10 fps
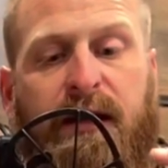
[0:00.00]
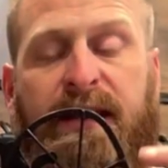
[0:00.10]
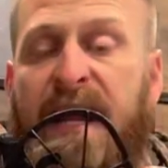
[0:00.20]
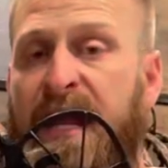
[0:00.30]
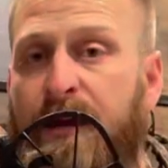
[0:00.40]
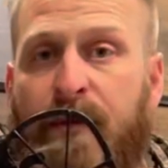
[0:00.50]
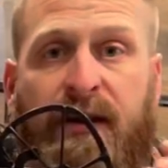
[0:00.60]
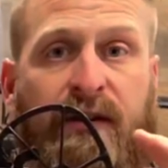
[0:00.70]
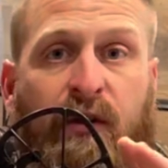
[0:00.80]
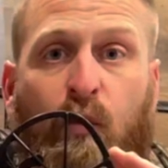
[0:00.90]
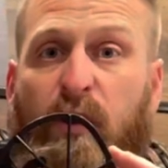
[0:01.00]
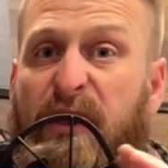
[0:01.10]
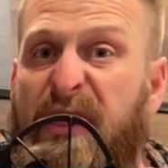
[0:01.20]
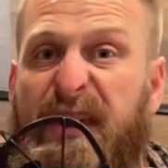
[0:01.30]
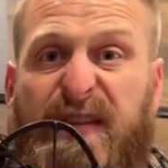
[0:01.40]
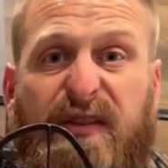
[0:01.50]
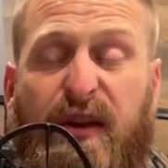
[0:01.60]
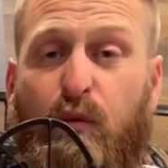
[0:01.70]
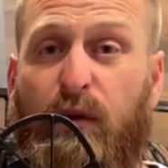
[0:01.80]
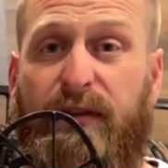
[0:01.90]
cam. One of the things that they
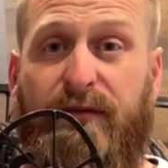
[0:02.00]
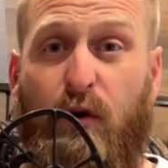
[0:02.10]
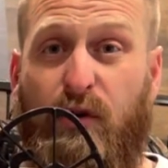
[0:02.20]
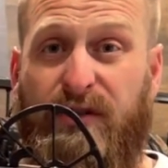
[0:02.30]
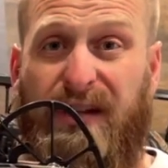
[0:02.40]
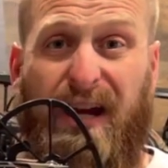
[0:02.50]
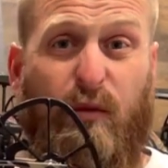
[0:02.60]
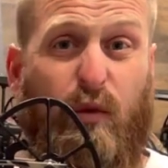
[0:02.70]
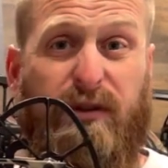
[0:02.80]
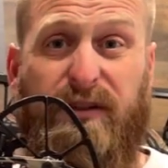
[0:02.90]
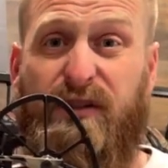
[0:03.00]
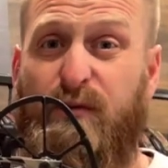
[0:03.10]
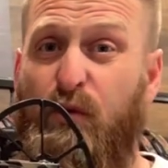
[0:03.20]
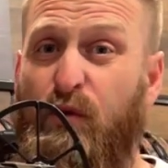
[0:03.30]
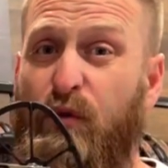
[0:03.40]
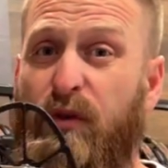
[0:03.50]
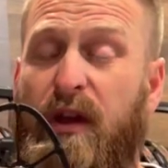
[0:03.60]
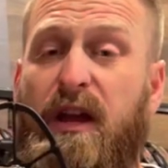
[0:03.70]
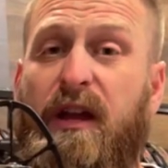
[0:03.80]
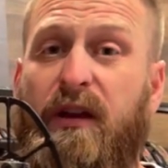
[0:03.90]
really focused on was a smooth
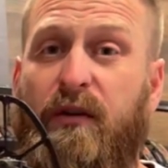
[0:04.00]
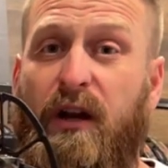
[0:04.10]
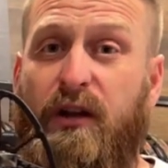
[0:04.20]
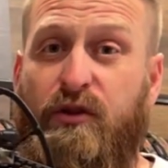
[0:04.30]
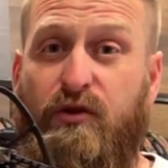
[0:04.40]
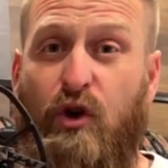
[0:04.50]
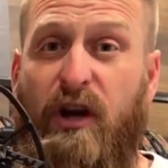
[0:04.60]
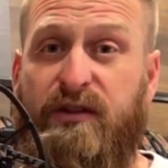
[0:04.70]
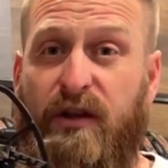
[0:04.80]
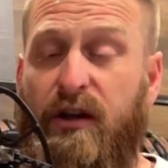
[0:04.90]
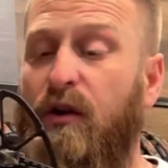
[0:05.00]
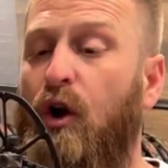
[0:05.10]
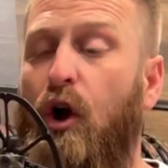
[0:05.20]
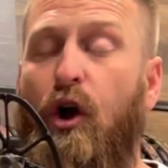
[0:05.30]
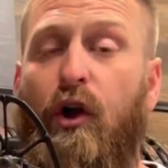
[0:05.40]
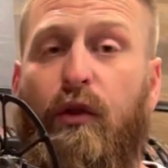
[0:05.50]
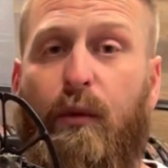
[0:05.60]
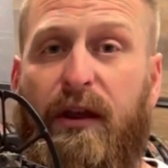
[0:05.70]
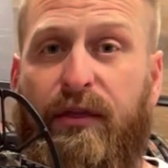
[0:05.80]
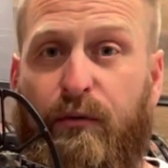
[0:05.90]
draw cycle all the
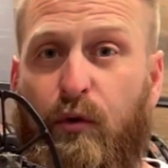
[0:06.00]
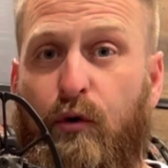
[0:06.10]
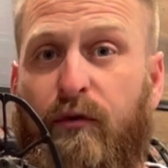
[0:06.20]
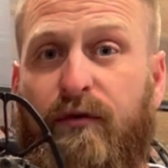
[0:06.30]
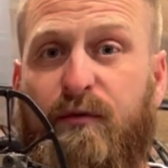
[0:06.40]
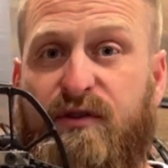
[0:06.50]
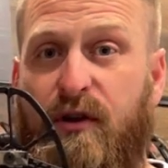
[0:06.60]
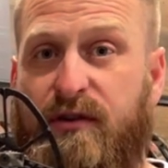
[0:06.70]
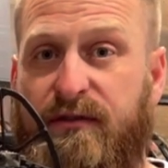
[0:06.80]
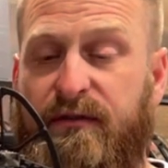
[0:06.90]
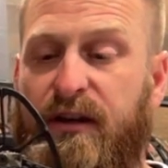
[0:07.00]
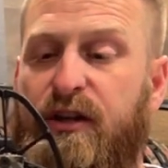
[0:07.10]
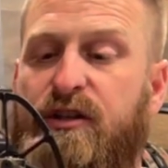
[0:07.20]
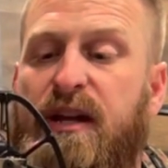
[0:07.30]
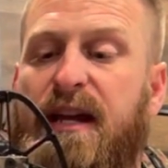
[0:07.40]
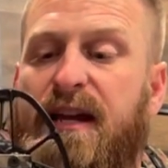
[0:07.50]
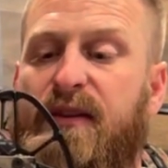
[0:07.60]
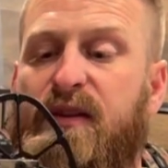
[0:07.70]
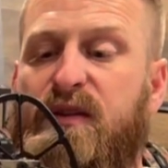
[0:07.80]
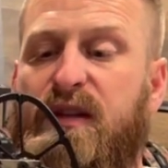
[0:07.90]
way through from start to finish.
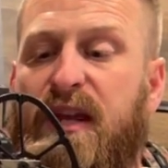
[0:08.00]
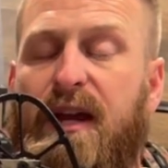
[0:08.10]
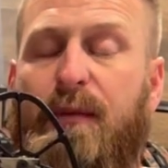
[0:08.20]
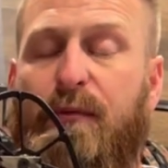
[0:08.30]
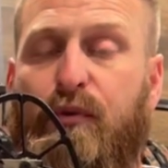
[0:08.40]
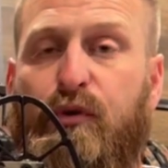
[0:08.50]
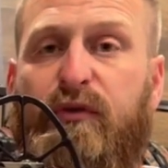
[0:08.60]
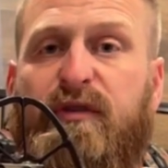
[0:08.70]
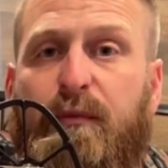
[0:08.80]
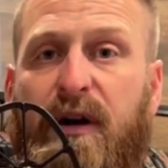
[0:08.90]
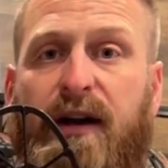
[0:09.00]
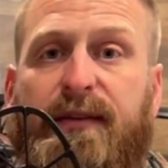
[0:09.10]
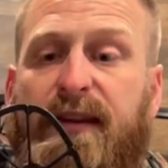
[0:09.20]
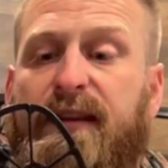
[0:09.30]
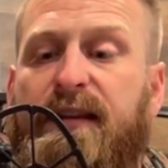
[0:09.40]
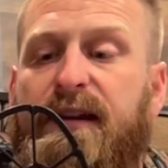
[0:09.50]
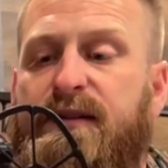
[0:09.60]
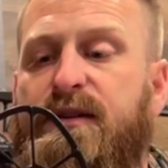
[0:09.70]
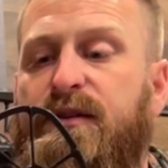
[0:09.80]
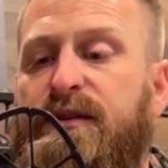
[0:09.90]
This cam improves upon the inline
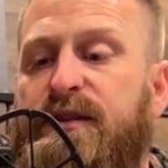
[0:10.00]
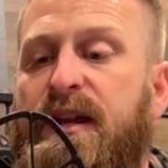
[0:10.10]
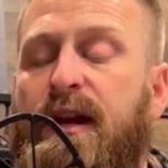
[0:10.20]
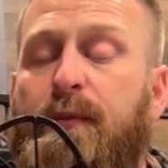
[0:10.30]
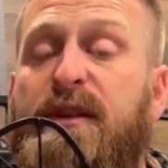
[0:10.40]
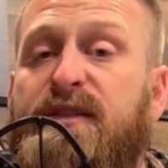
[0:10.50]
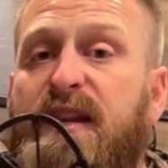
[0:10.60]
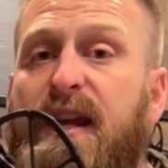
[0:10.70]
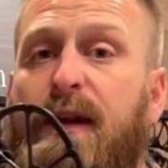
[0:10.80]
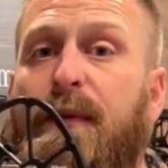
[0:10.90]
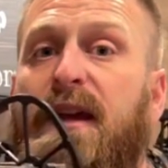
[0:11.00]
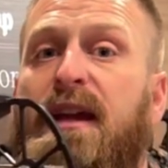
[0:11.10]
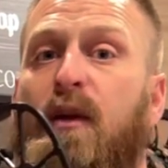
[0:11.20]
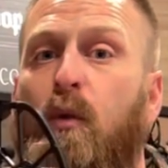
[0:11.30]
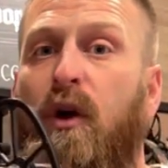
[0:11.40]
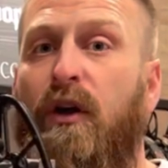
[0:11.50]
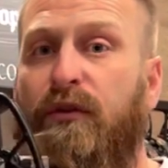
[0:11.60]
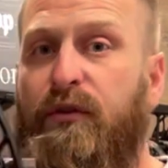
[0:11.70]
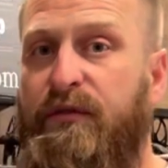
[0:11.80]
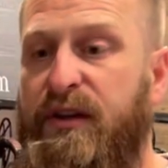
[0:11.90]
series cam. This cam will
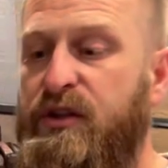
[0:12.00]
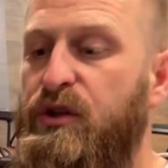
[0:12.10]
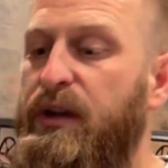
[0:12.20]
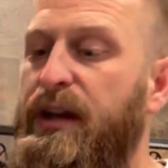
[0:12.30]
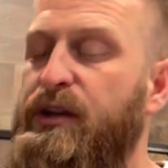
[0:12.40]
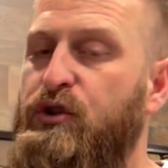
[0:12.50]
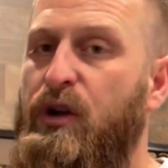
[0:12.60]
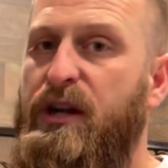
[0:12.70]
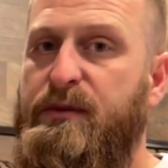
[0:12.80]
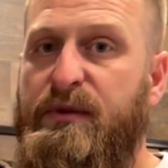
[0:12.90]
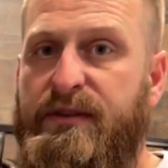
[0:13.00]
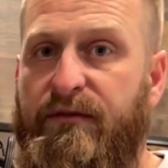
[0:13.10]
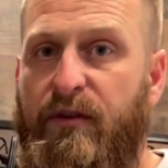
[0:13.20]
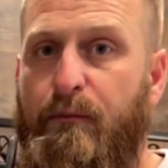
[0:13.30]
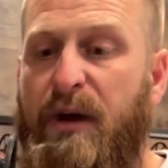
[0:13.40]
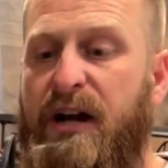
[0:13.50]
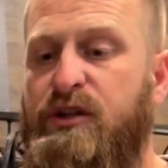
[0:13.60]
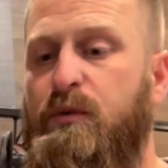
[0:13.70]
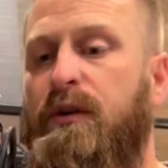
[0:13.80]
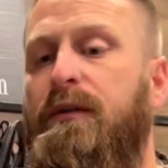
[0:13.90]
also feature a draw specific
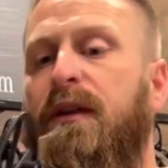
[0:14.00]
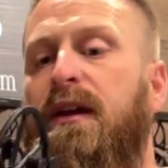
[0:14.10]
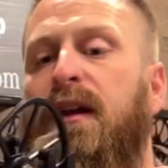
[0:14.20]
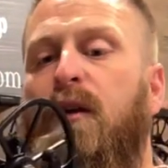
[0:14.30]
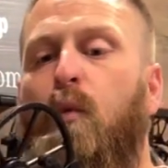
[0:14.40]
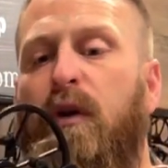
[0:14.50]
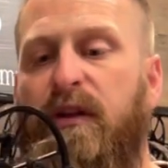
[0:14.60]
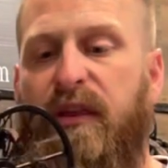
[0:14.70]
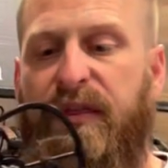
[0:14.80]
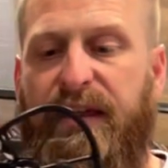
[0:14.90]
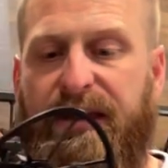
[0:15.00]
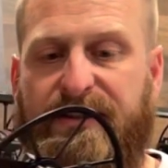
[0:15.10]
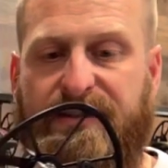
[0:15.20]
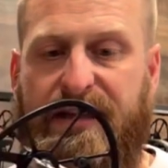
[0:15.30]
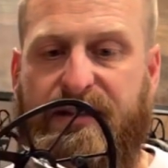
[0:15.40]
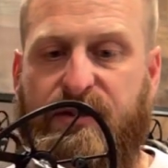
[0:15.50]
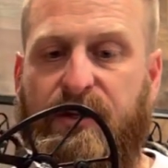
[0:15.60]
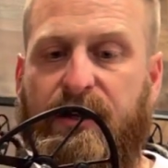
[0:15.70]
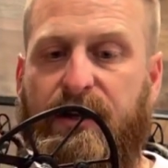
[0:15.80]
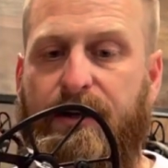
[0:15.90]
module. One of the things that's
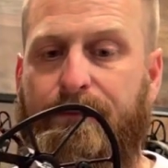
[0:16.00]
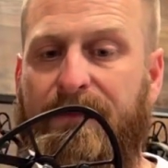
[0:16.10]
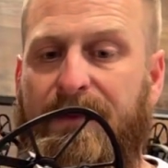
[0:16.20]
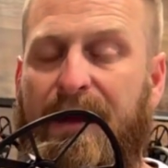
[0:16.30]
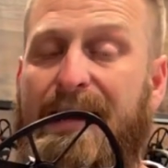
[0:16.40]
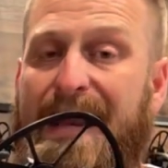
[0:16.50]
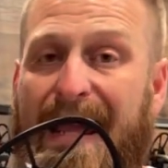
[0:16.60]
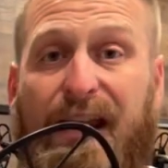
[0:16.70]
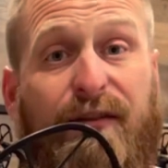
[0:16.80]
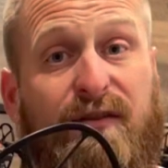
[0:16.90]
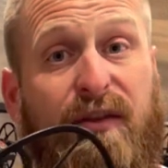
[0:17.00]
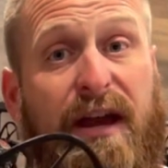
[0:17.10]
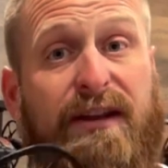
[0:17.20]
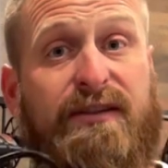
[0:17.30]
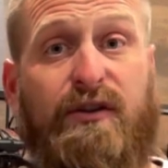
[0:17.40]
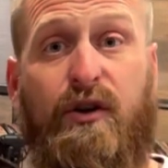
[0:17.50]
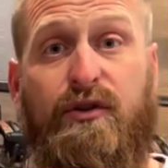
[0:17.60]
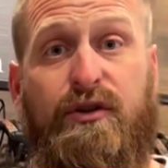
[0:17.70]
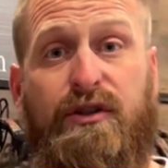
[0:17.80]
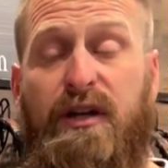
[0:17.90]
a negative to that is in
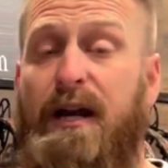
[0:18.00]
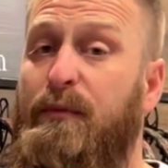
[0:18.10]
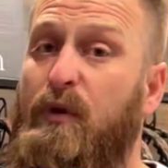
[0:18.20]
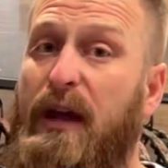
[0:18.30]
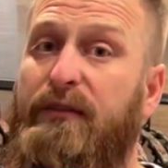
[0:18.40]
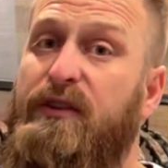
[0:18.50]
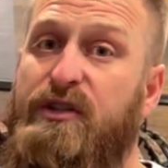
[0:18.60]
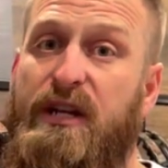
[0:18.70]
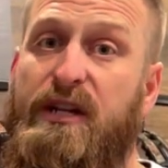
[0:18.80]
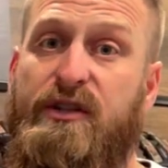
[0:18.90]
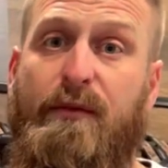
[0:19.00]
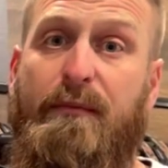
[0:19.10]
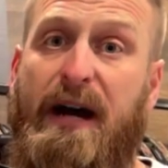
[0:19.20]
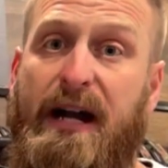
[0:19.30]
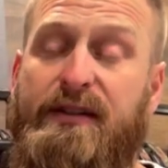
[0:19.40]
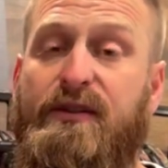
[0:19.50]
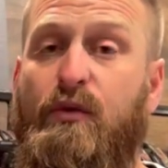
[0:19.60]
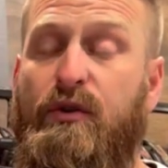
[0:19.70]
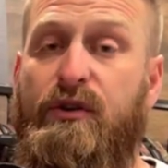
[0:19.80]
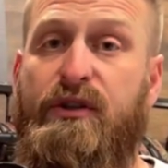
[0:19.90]
archery shop, you have to change the mods in
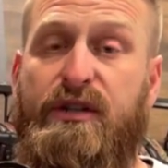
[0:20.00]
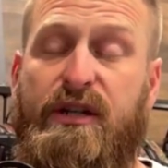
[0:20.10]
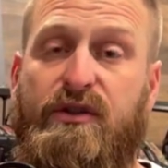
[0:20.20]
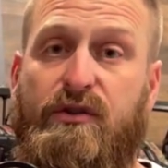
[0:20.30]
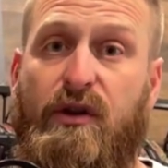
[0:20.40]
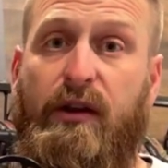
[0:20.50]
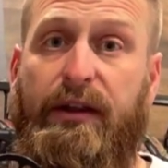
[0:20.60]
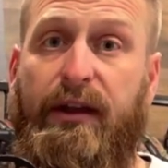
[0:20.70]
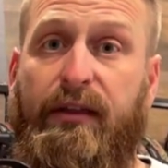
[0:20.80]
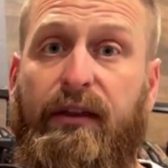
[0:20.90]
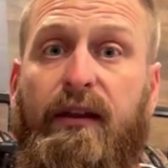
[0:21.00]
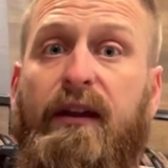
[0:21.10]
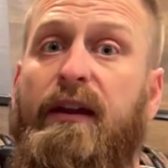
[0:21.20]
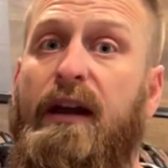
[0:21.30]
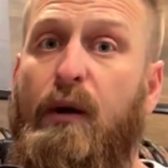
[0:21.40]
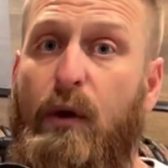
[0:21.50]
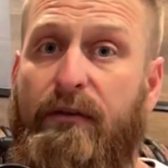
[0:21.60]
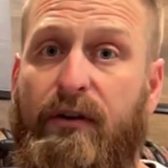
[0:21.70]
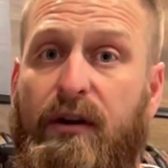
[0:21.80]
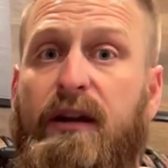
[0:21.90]
order to change the draw length.
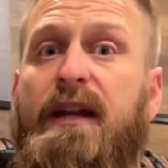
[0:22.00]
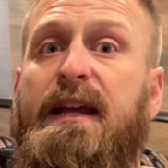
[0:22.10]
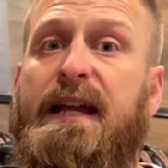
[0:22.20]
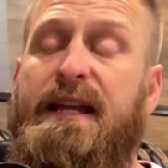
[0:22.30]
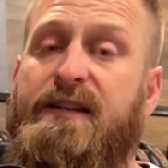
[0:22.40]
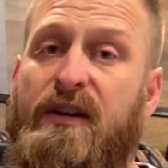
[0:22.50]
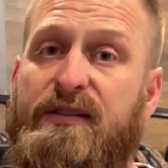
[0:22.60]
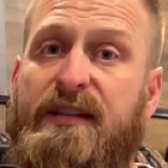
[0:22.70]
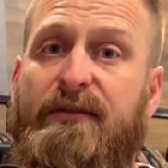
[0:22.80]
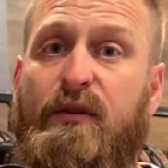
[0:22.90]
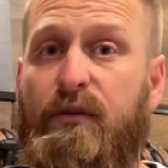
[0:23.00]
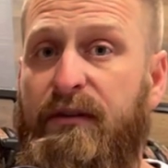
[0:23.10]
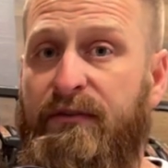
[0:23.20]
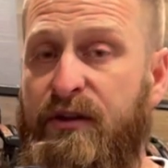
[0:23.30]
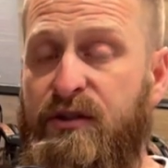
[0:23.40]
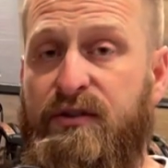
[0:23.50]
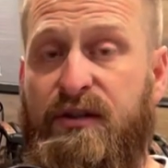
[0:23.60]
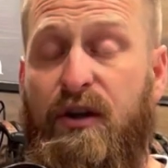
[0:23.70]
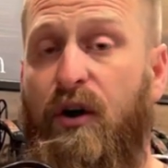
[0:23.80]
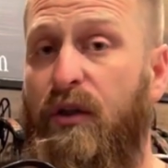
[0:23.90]
However, it does give you the
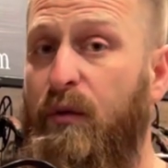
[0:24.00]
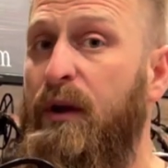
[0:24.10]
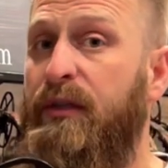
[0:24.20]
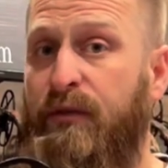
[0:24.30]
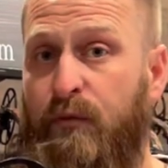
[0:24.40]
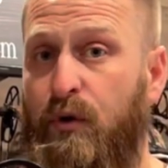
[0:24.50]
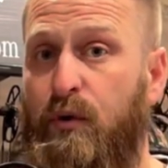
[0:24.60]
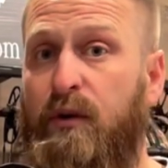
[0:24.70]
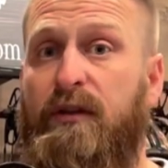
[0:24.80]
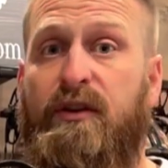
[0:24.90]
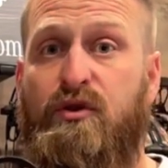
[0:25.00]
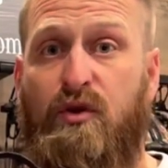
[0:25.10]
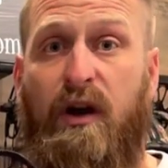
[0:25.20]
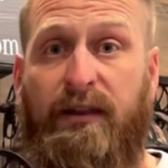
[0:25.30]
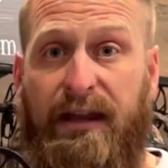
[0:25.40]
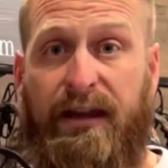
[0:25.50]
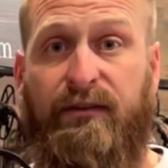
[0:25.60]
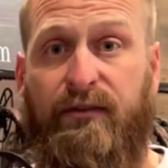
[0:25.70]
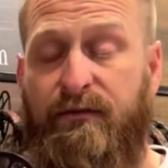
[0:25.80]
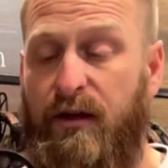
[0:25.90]
efficiency all the way through the draw
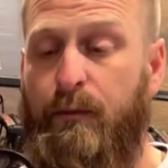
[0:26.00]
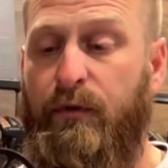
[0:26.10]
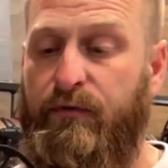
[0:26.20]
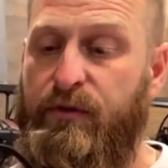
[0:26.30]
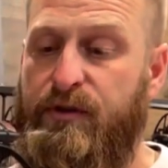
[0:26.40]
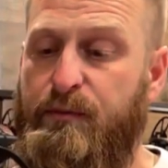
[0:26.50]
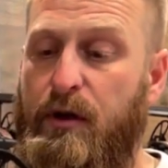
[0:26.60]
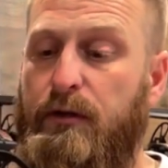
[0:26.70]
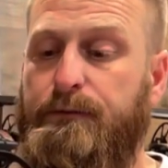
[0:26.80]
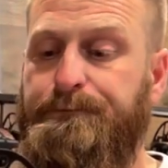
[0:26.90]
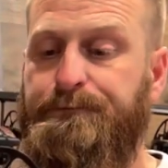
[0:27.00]
lengths available for this bow.